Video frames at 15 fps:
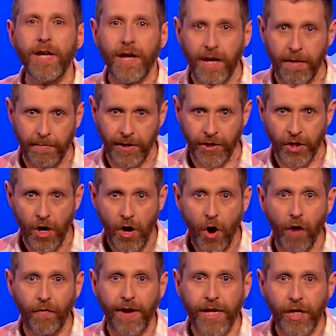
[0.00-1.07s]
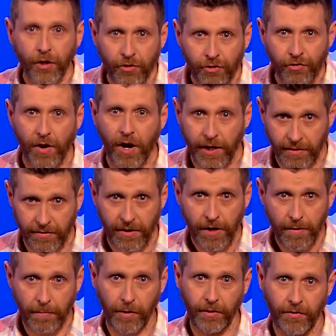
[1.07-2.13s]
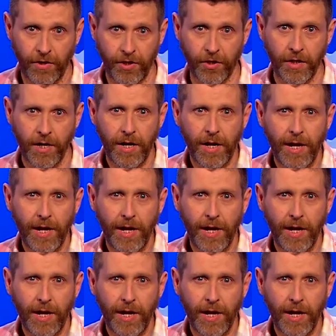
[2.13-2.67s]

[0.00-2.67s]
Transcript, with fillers: image of a contrite politician.